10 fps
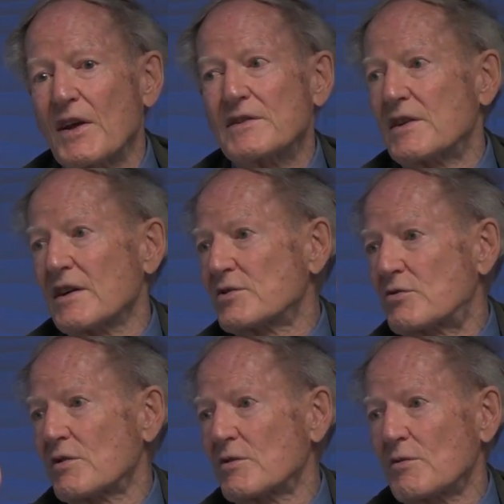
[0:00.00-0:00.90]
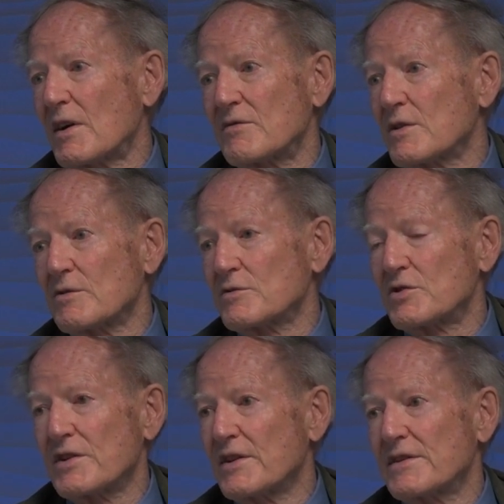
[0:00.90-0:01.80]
Industrial Revolution.